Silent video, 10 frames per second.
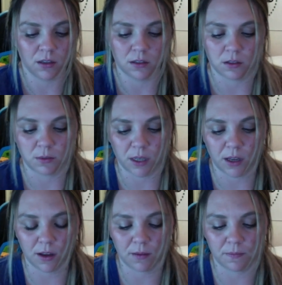to
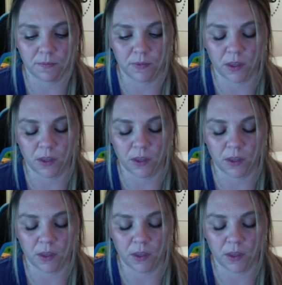become